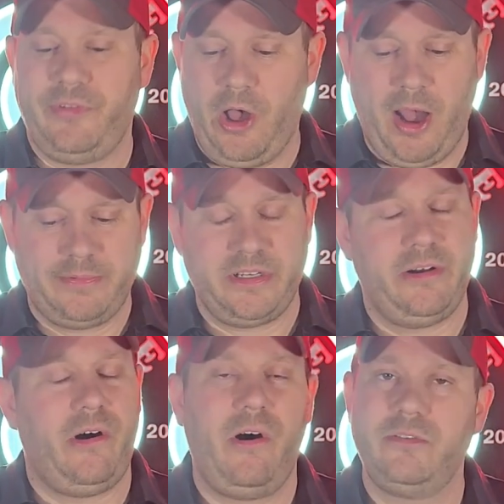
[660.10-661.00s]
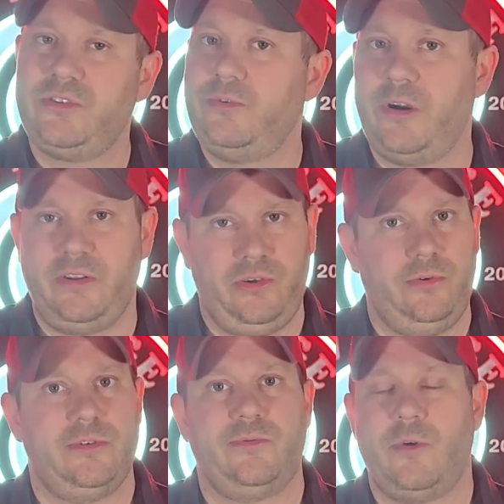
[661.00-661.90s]
flops, and all you want to
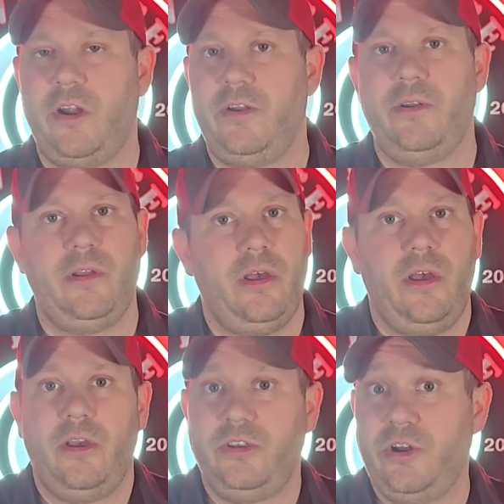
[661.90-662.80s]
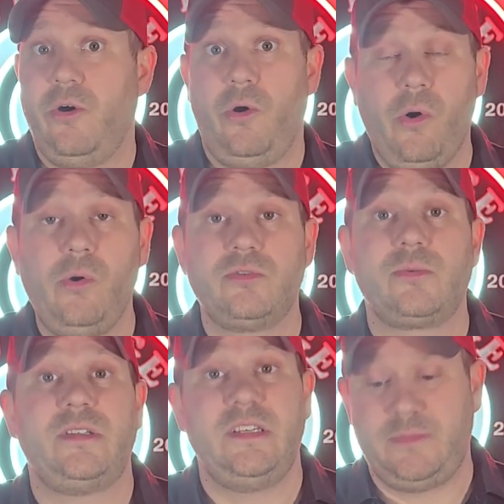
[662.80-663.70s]
do is run, you know, holes
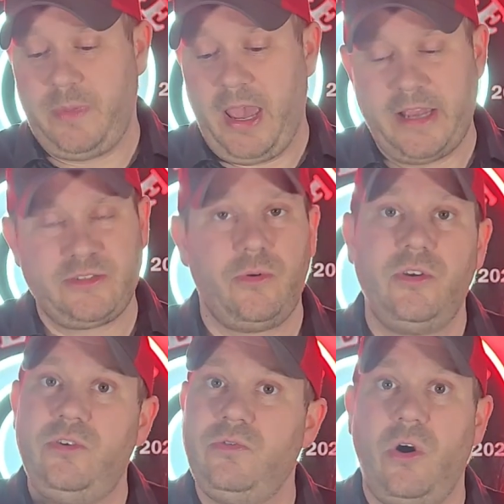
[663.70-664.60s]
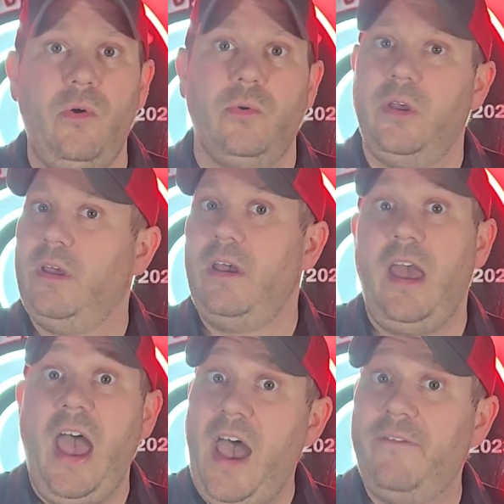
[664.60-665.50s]
with these bags, or you don't
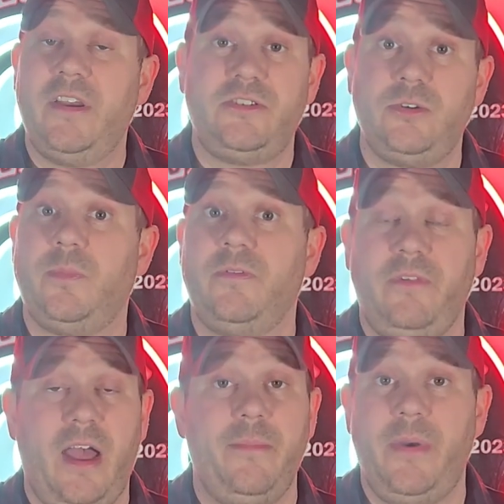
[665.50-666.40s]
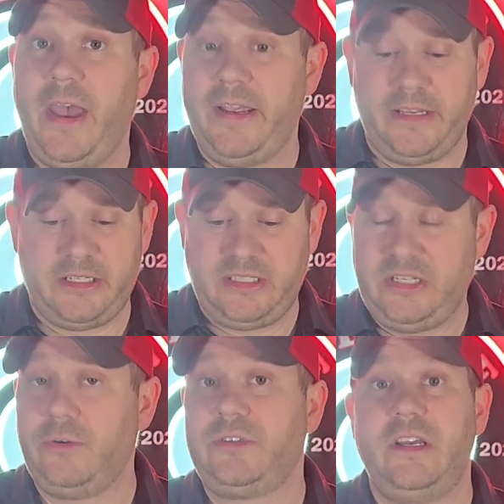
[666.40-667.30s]
have a super flat bag, it's
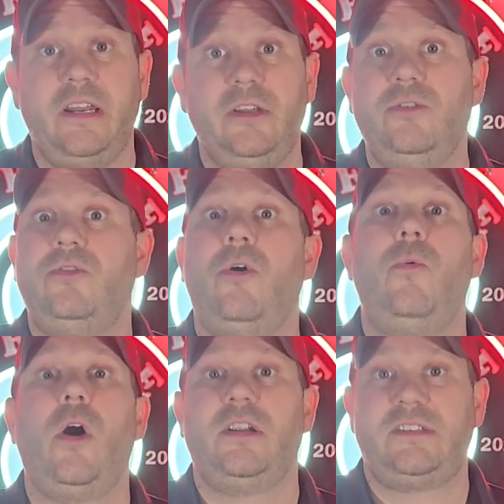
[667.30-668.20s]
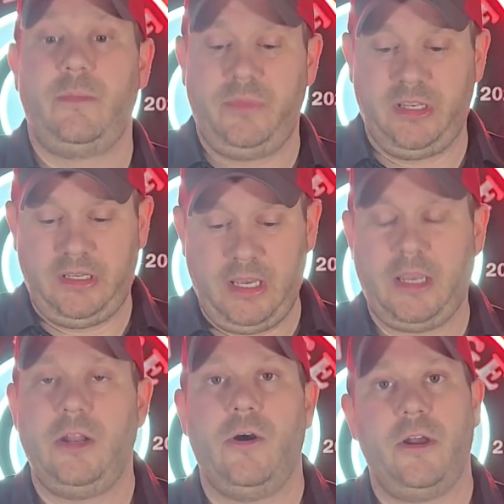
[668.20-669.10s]
tilted and you don't want something
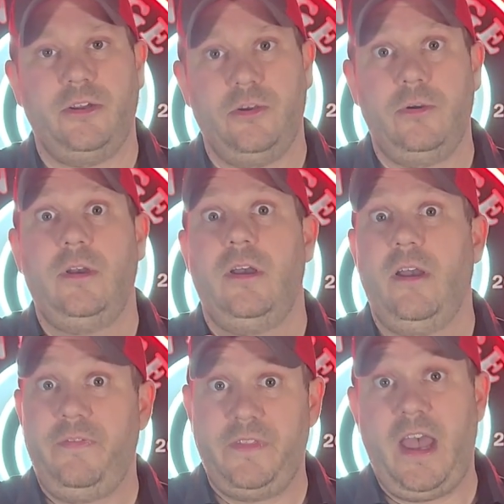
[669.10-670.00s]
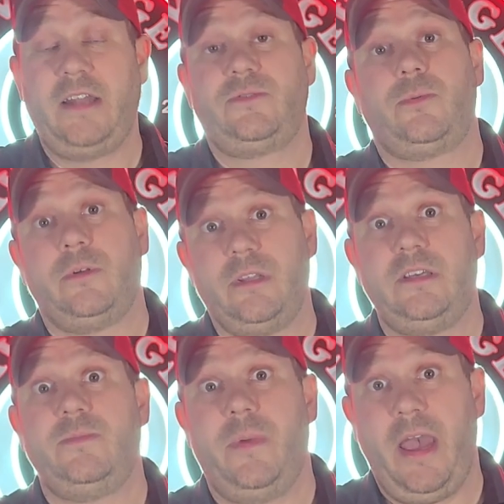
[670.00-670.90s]
kicking on you, that's where
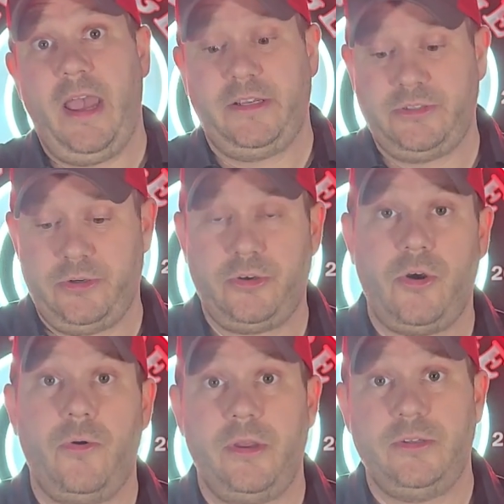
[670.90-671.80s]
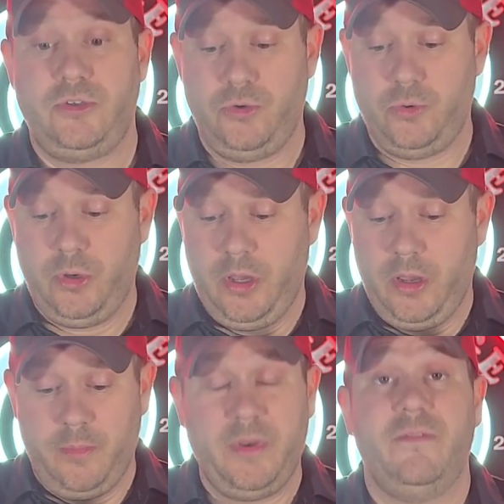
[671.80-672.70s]
these bags are going to
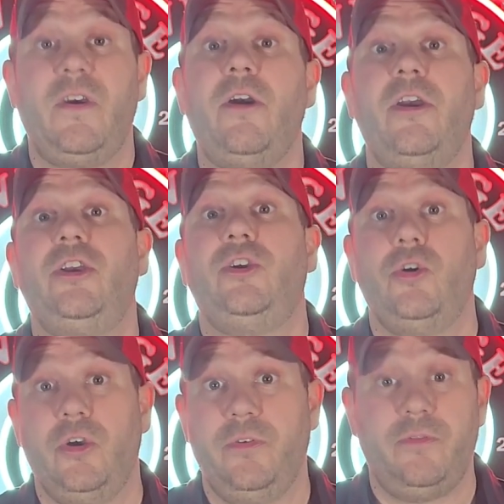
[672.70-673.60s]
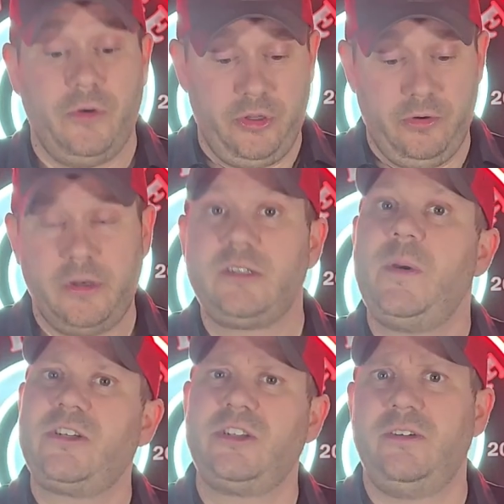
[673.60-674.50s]
be very good for you,
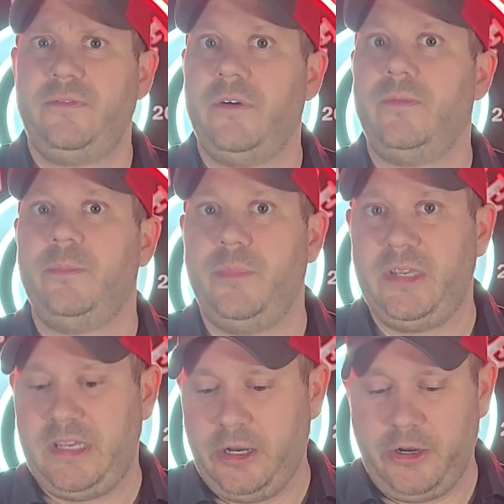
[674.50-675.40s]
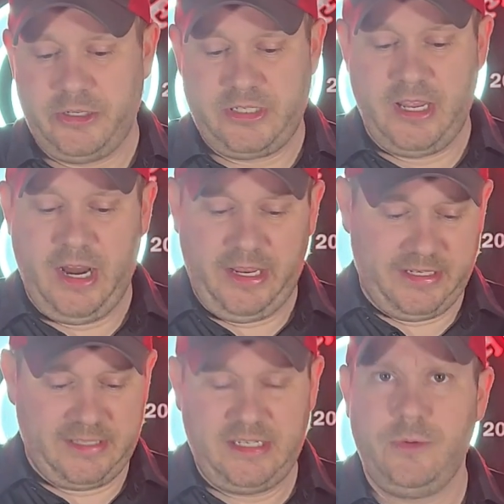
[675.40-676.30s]
especially for beginners. And I can
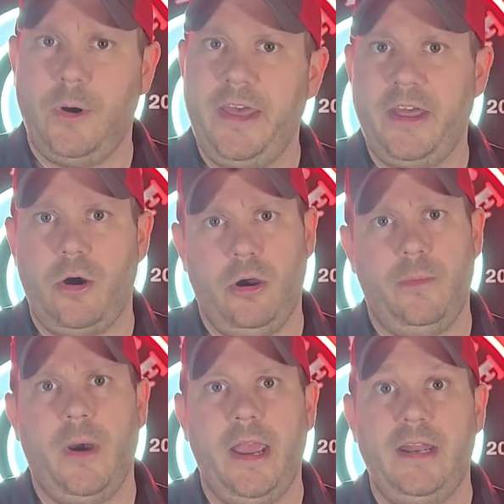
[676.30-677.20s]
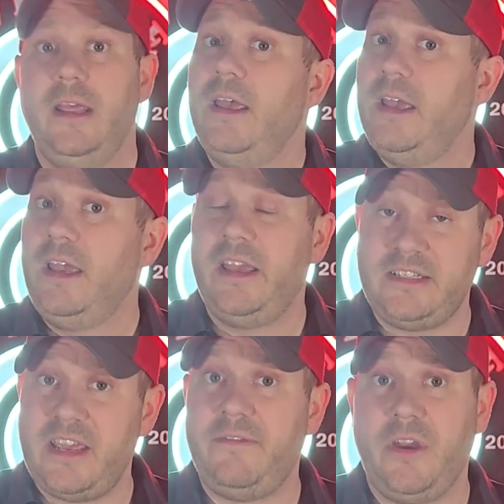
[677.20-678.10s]
see why that R-mite is
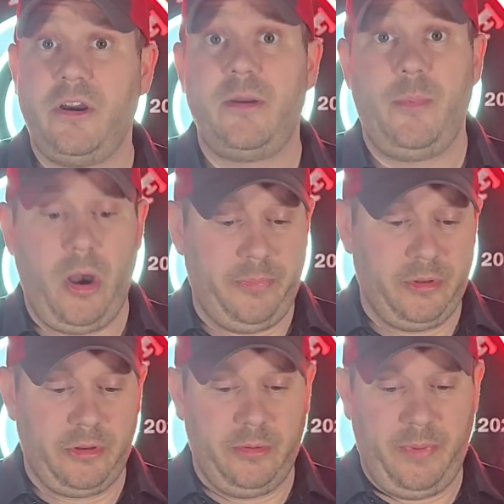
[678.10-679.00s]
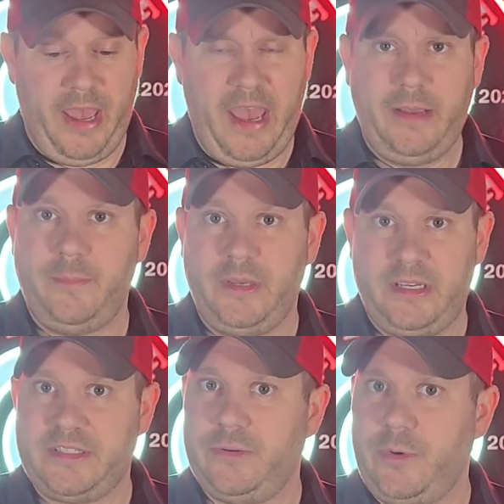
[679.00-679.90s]
a very popular bag,
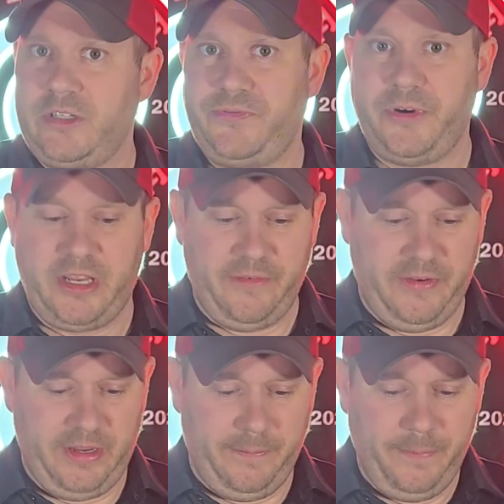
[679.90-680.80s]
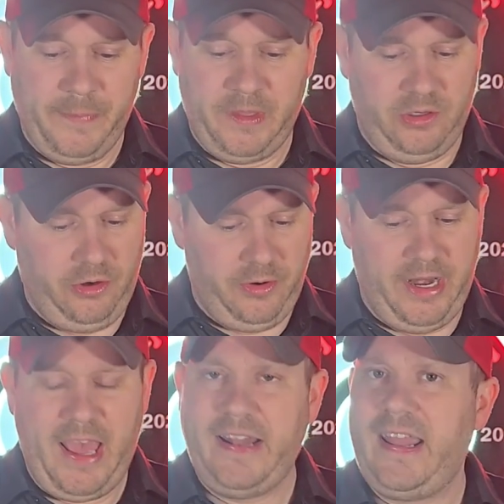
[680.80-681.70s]
because it was forgiving. You know, it
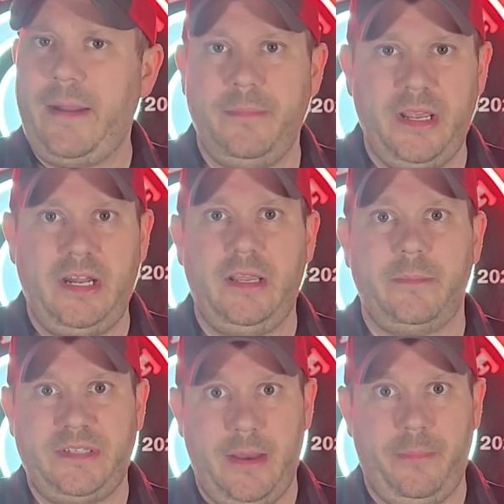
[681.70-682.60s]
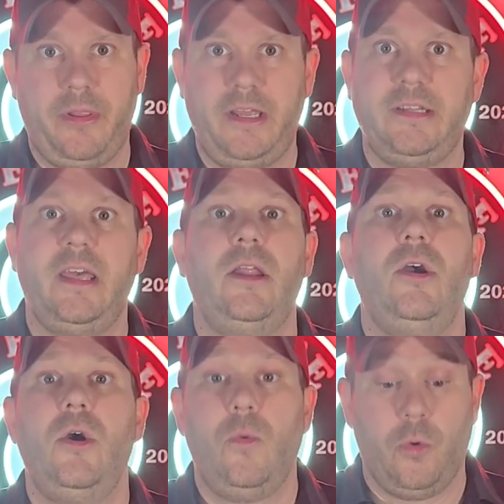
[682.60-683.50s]
had that medium template that
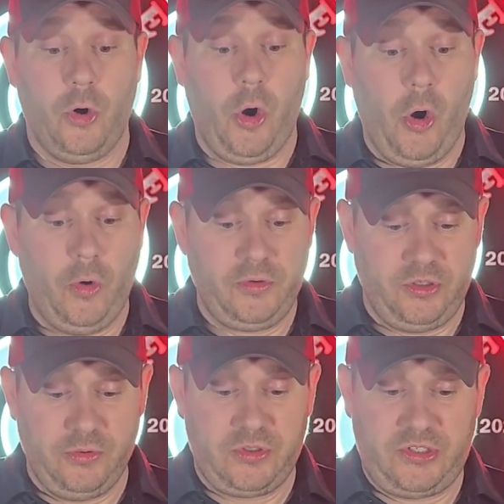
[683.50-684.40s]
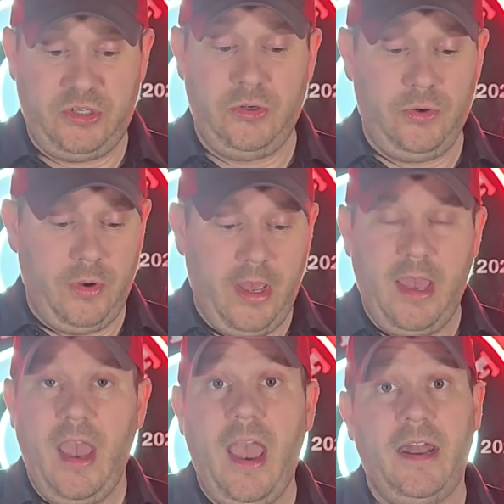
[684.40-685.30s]
we're all used to,
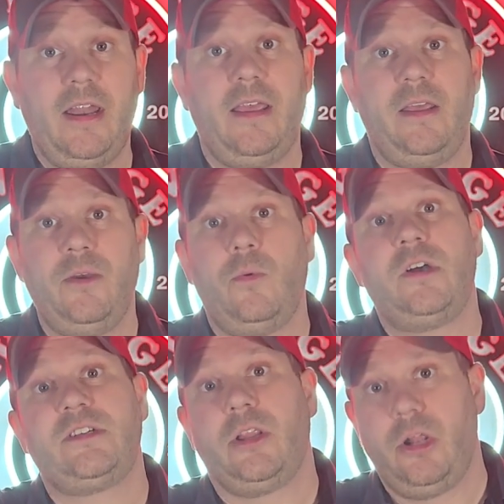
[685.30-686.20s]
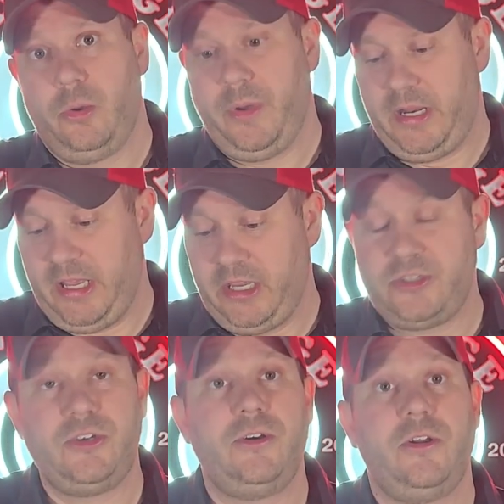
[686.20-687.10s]
and it was a little bit
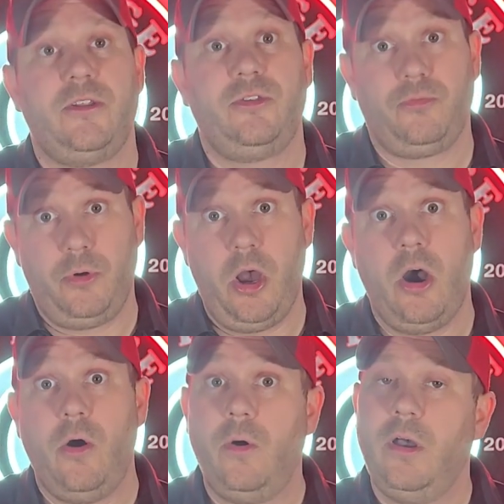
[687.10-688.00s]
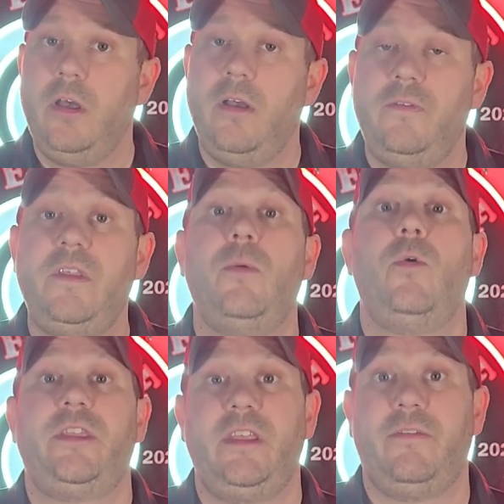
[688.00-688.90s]
easier to throw than
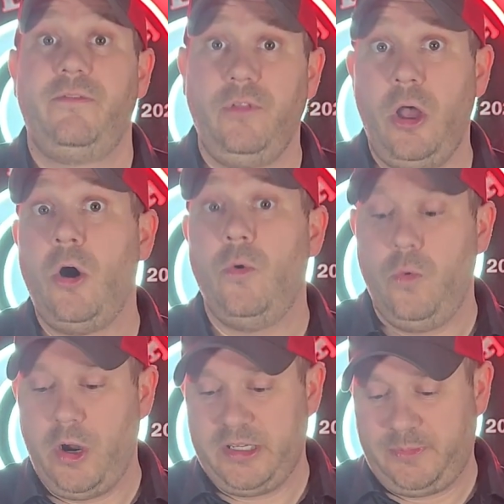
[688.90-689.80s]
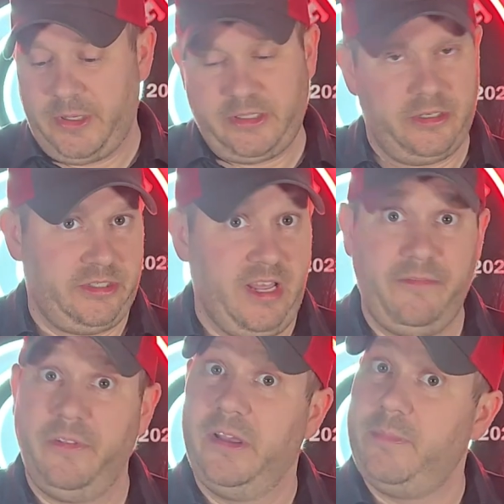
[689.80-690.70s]
what the flow was. But there's
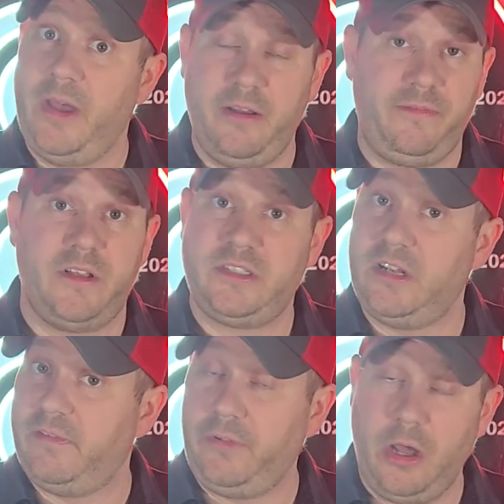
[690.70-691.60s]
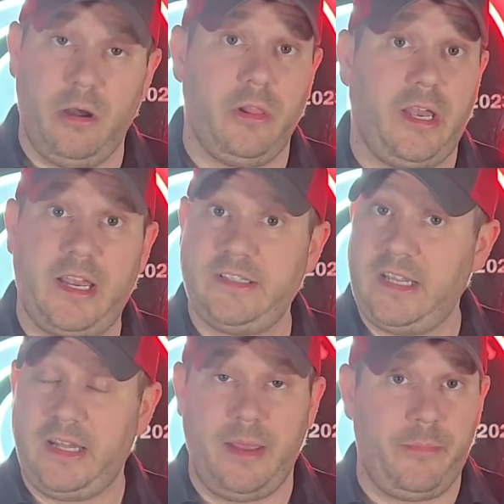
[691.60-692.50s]
definitely benefits to the flow. Like I
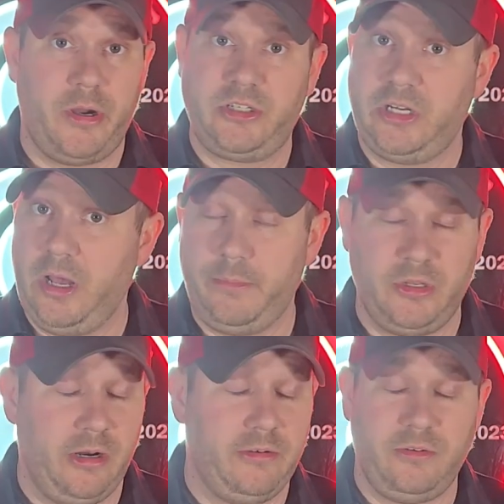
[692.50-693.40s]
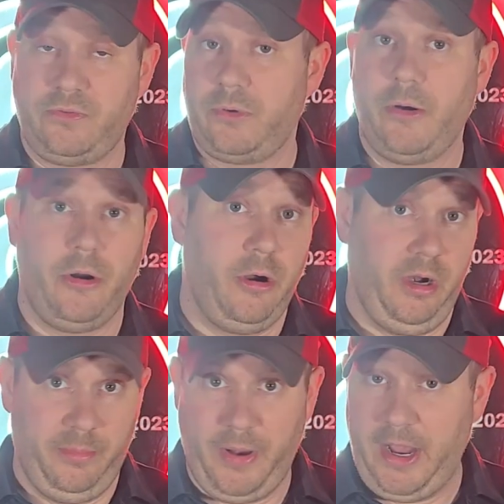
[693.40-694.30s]
said, that bunching up, you know, you throw it
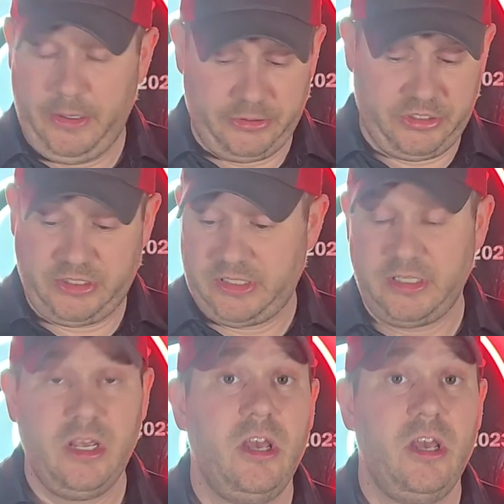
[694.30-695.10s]
hard at piles just to